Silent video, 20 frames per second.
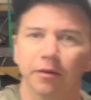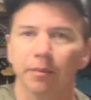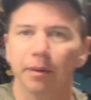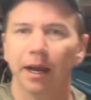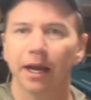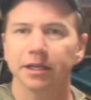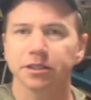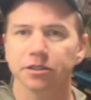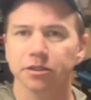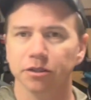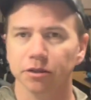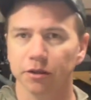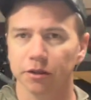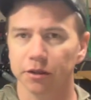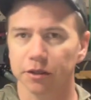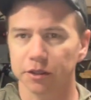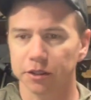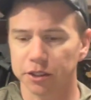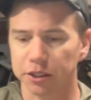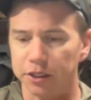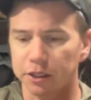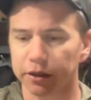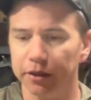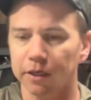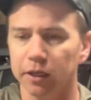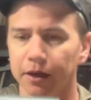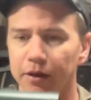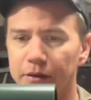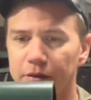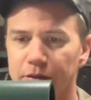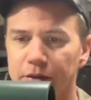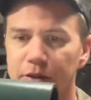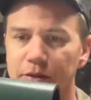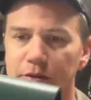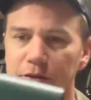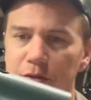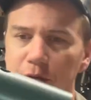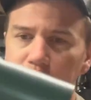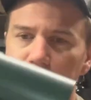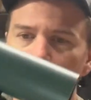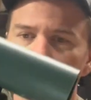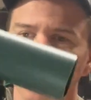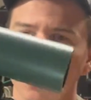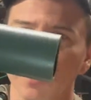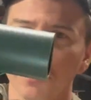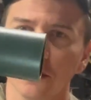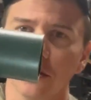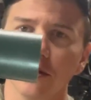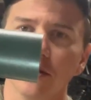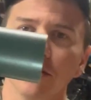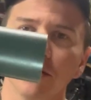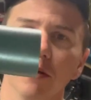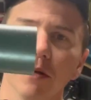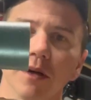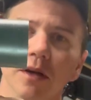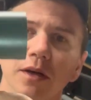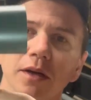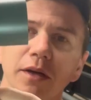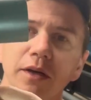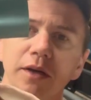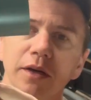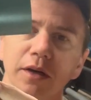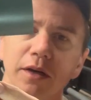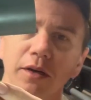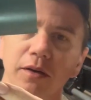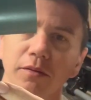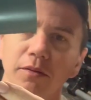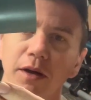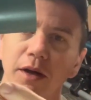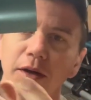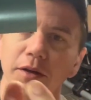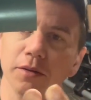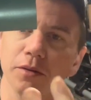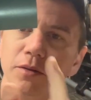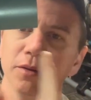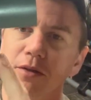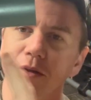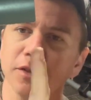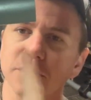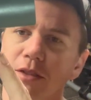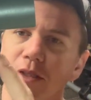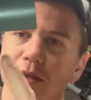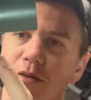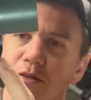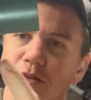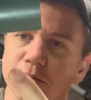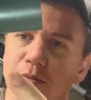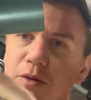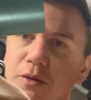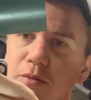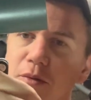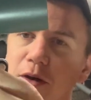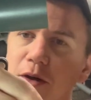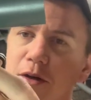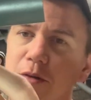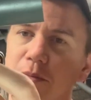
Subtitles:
passenger this year, I'll use one of my dollar store rod holders. That was for my water